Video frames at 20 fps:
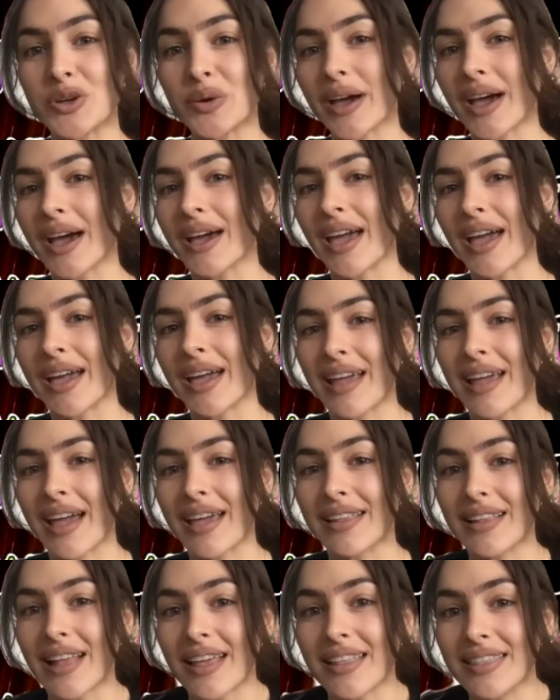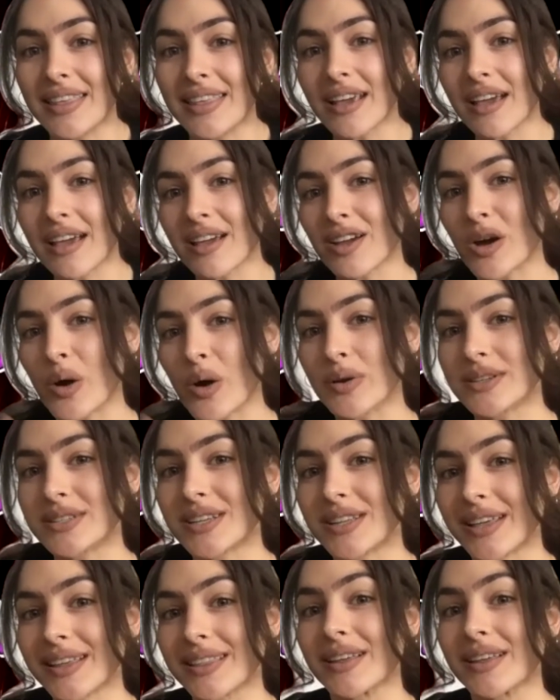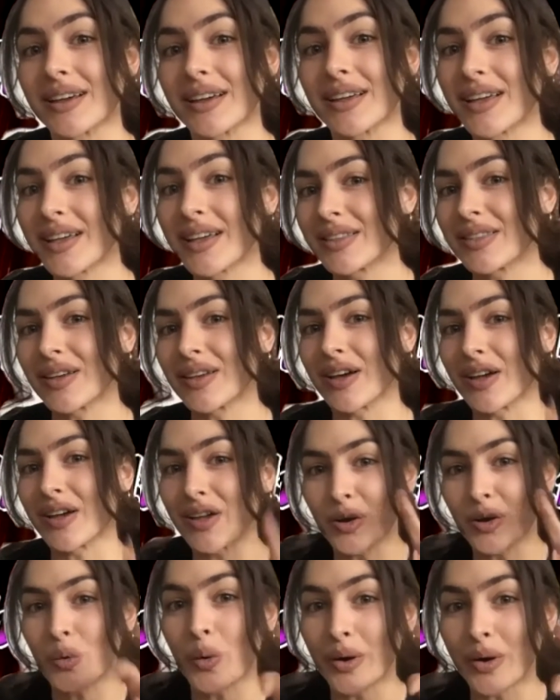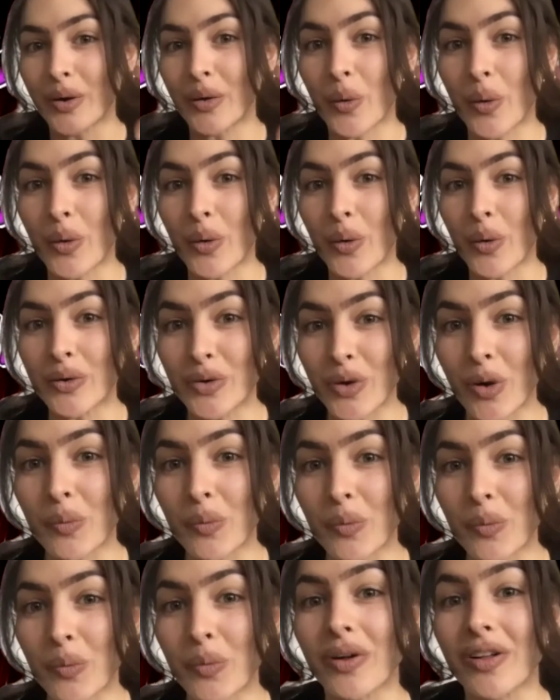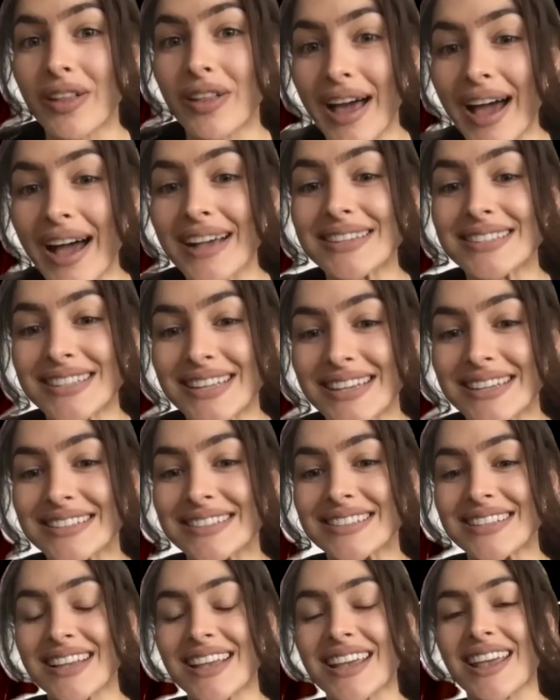I think I could go into like the quote unquote normal classes.